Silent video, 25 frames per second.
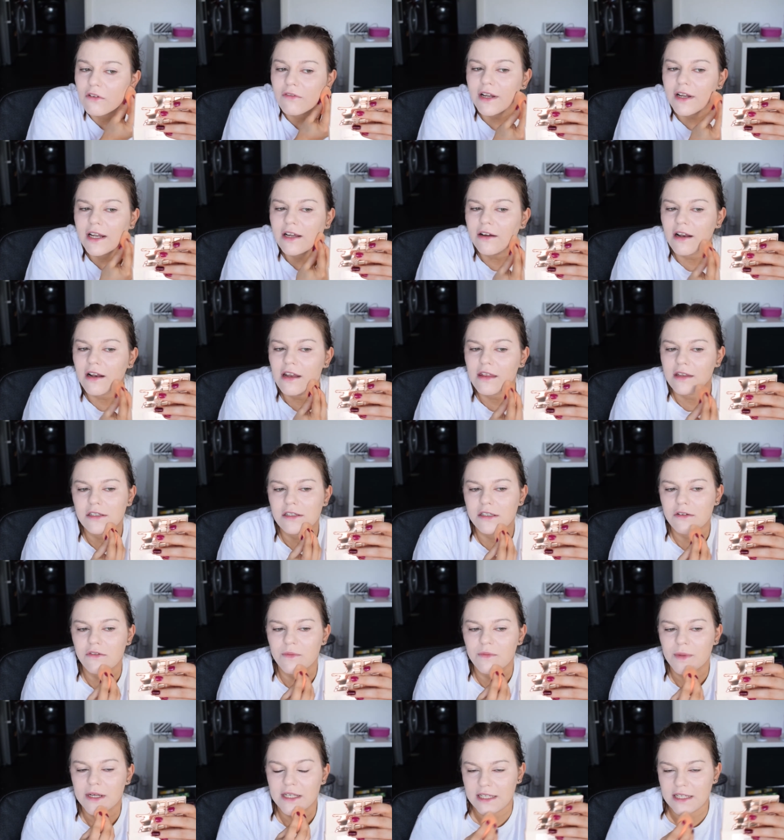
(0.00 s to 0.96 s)
really got anything to do
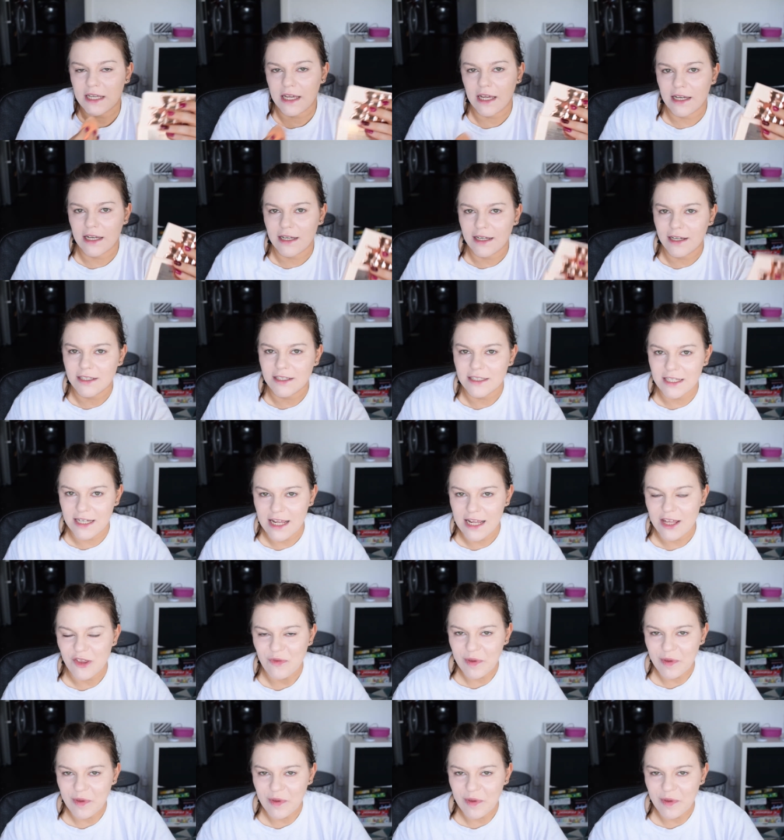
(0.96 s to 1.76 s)
with my skin underneath,